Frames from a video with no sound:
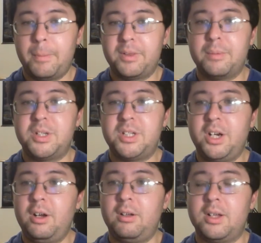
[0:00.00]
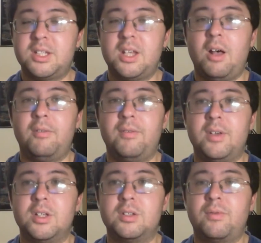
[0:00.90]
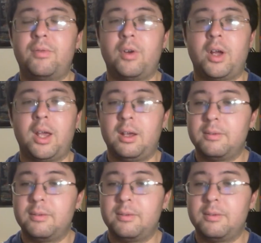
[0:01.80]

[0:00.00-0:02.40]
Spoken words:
But the material itself is free.